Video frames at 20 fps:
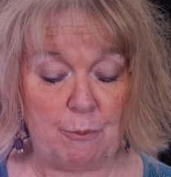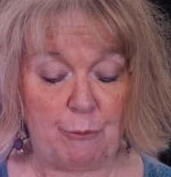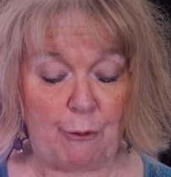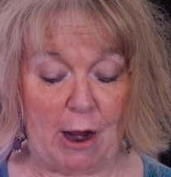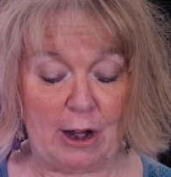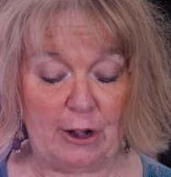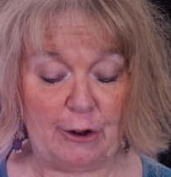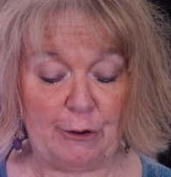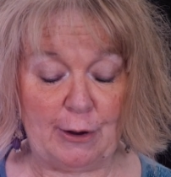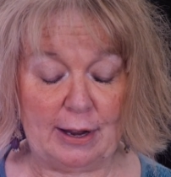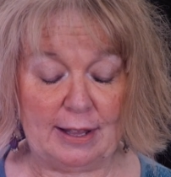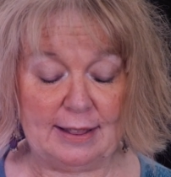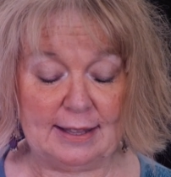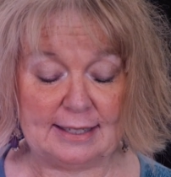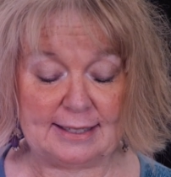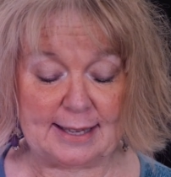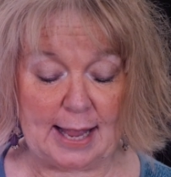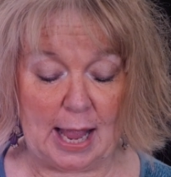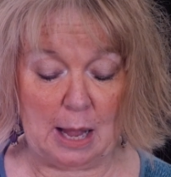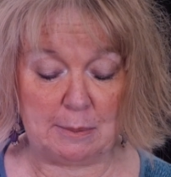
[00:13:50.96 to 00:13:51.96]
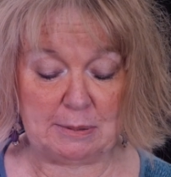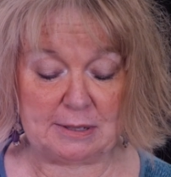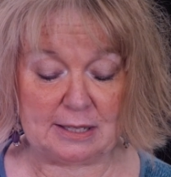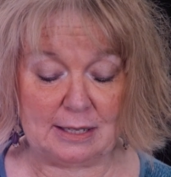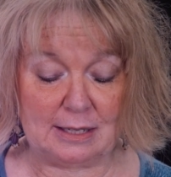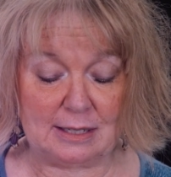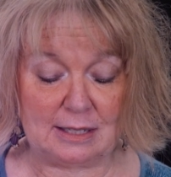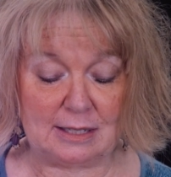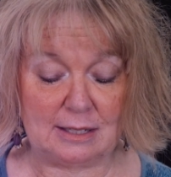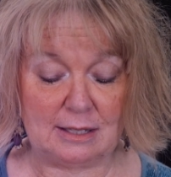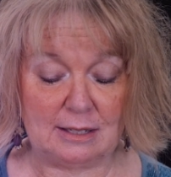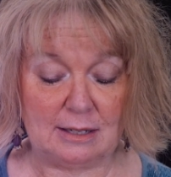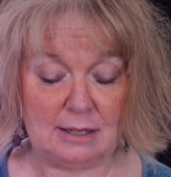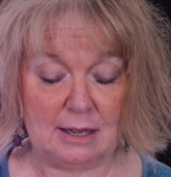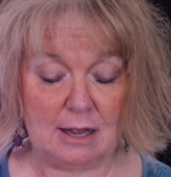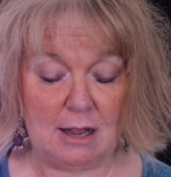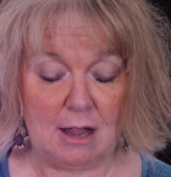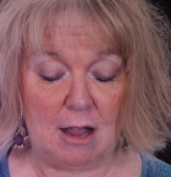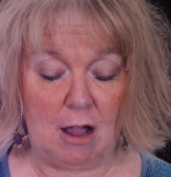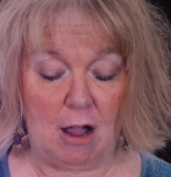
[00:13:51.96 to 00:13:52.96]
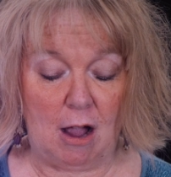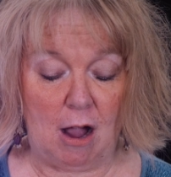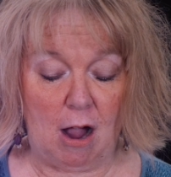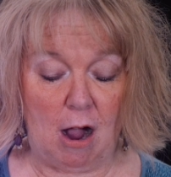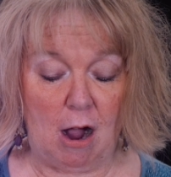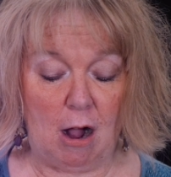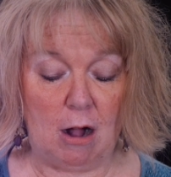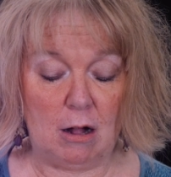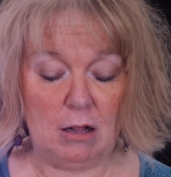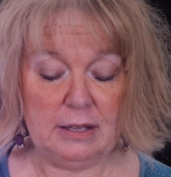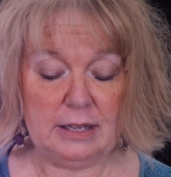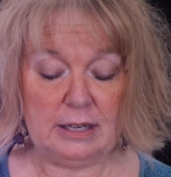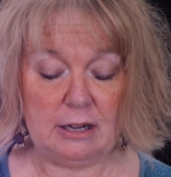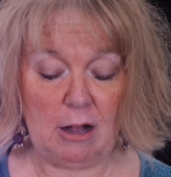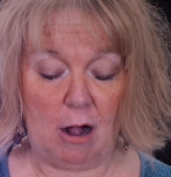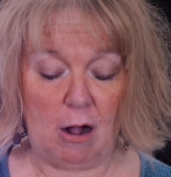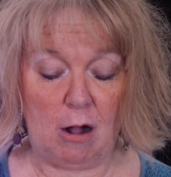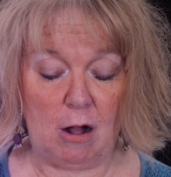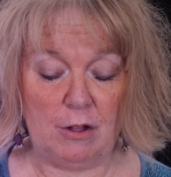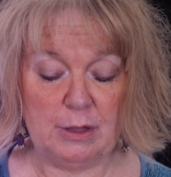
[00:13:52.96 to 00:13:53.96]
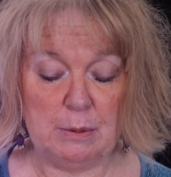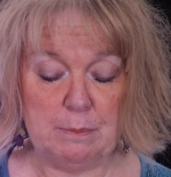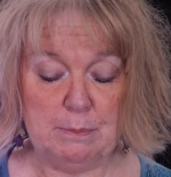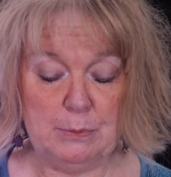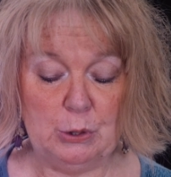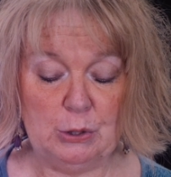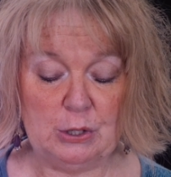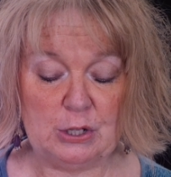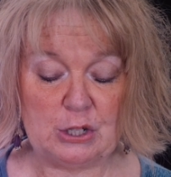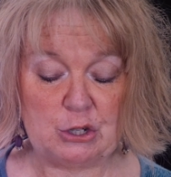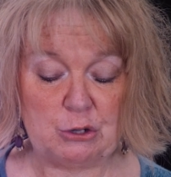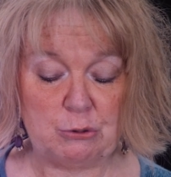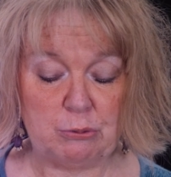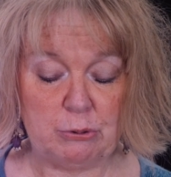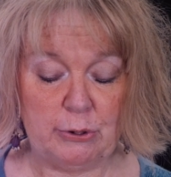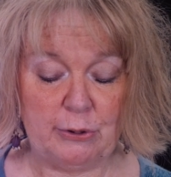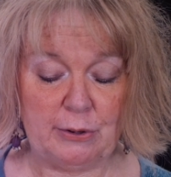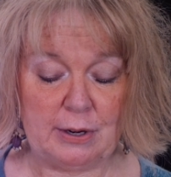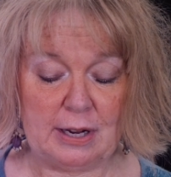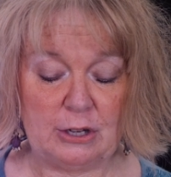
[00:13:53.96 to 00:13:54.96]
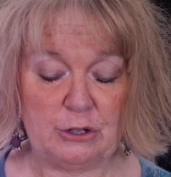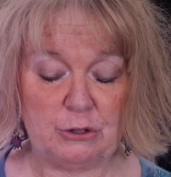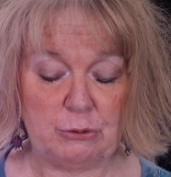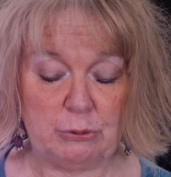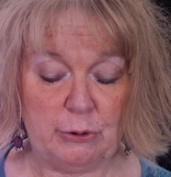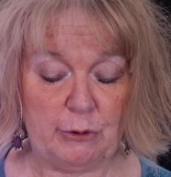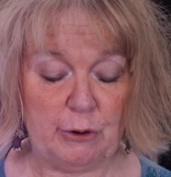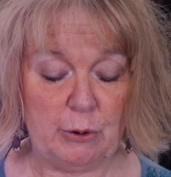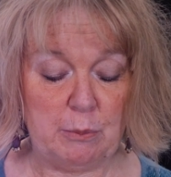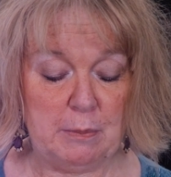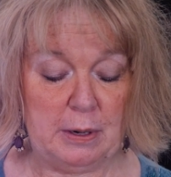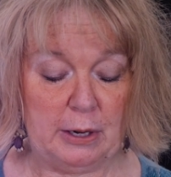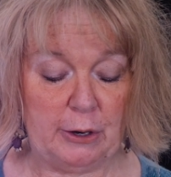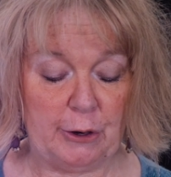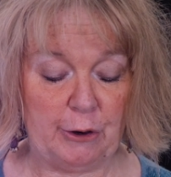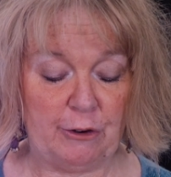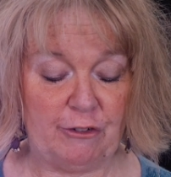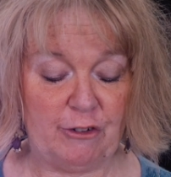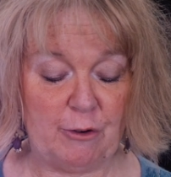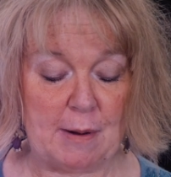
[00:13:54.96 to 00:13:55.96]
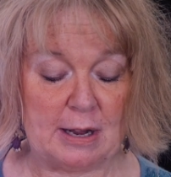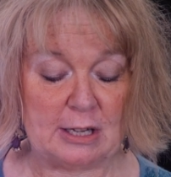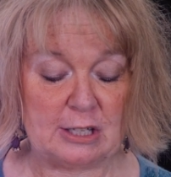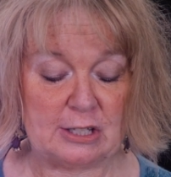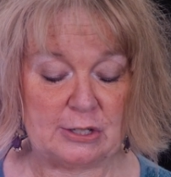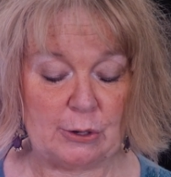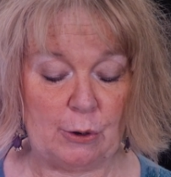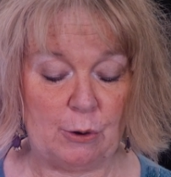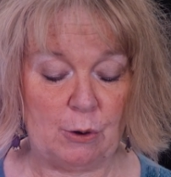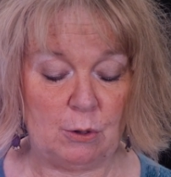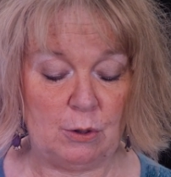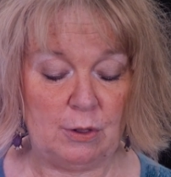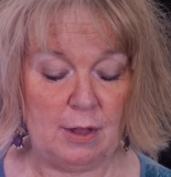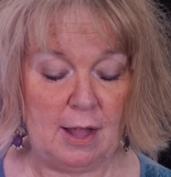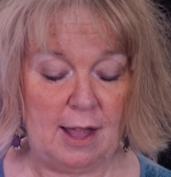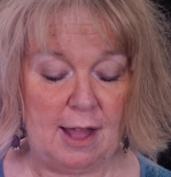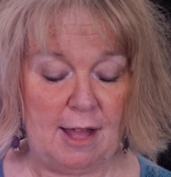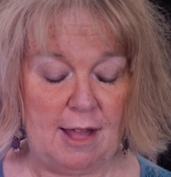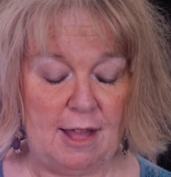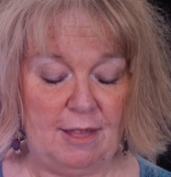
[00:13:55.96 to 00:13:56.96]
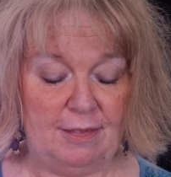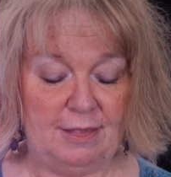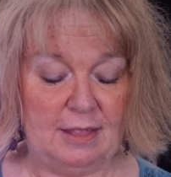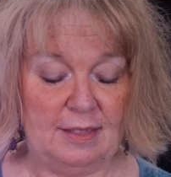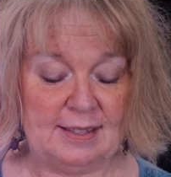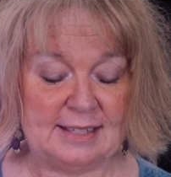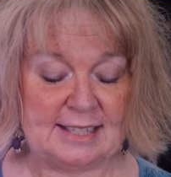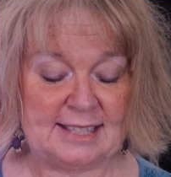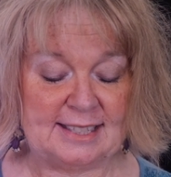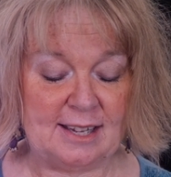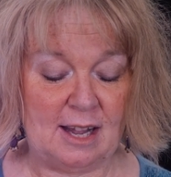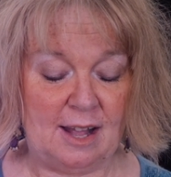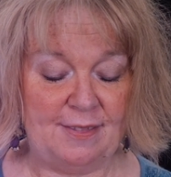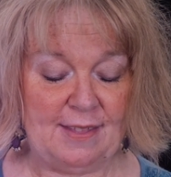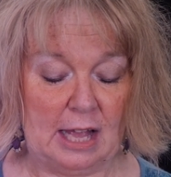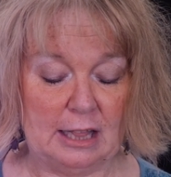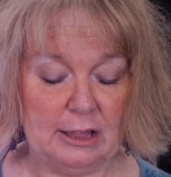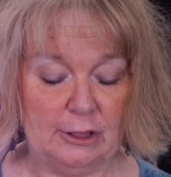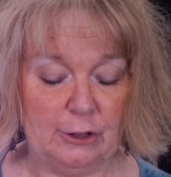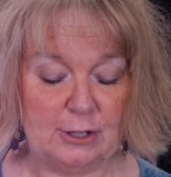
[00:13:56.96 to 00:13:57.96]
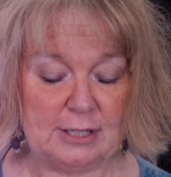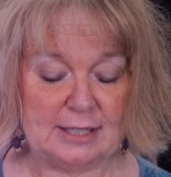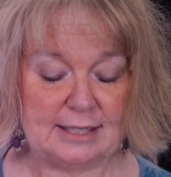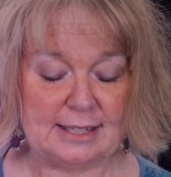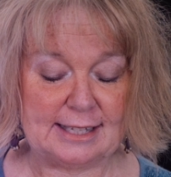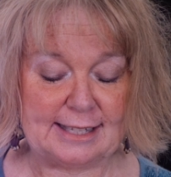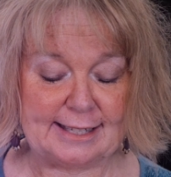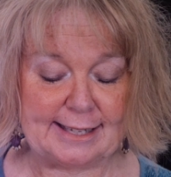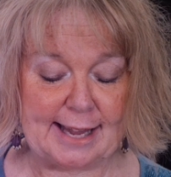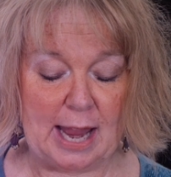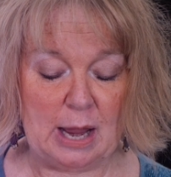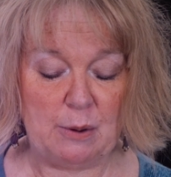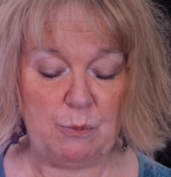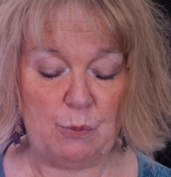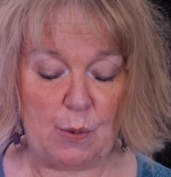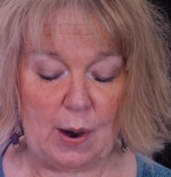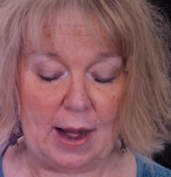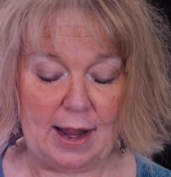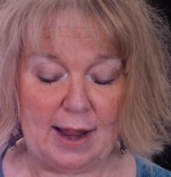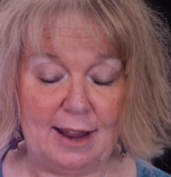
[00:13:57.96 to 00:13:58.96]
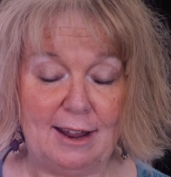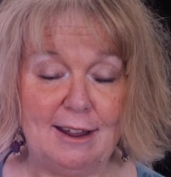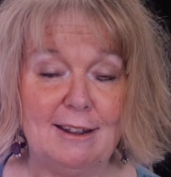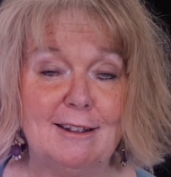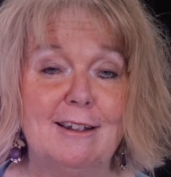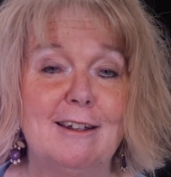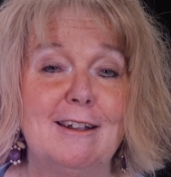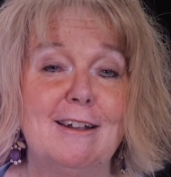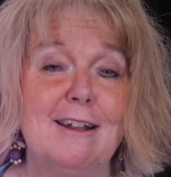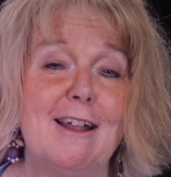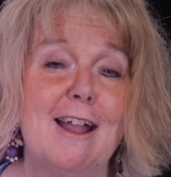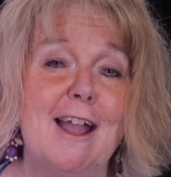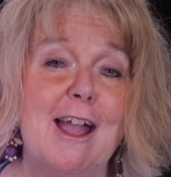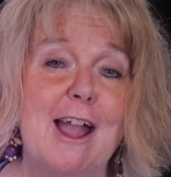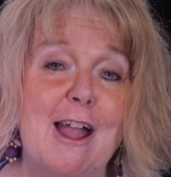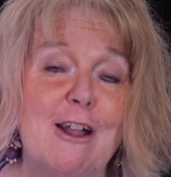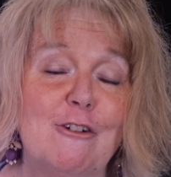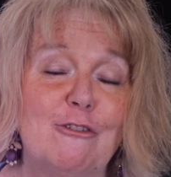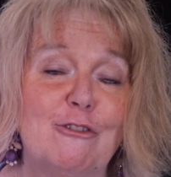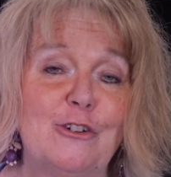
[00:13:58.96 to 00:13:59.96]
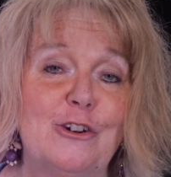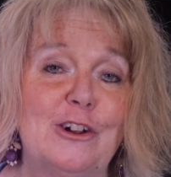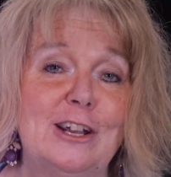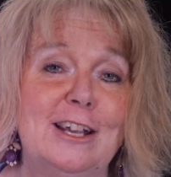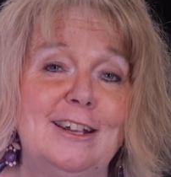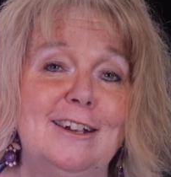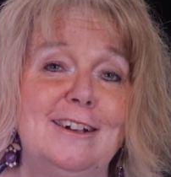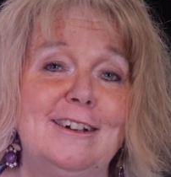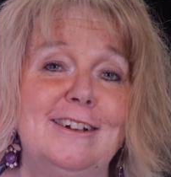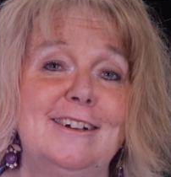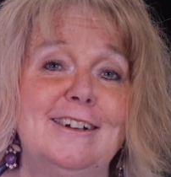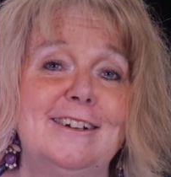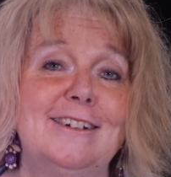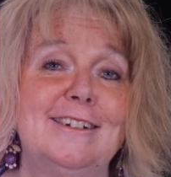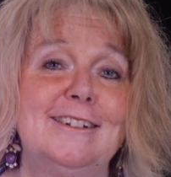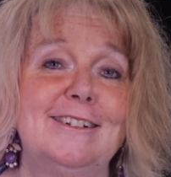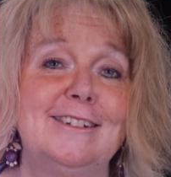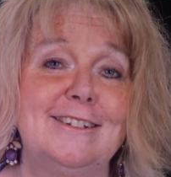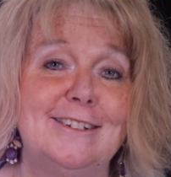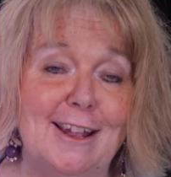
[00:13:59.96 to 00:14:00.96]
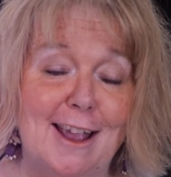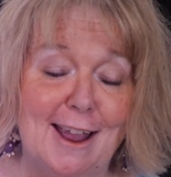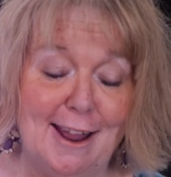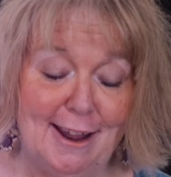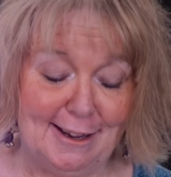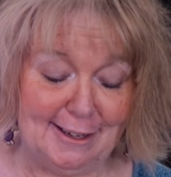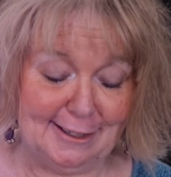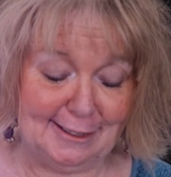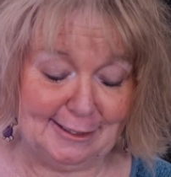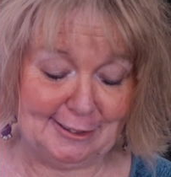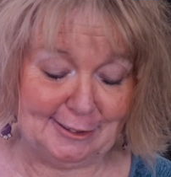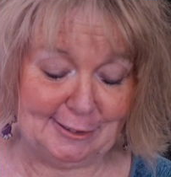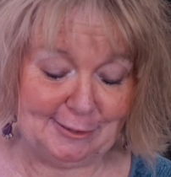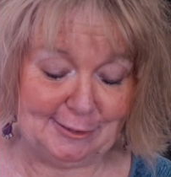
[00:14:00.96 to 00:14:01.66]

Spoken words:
brighter in its absence. All in all, the moon is a truer mirror for my soul than the sun that looks the same way every day.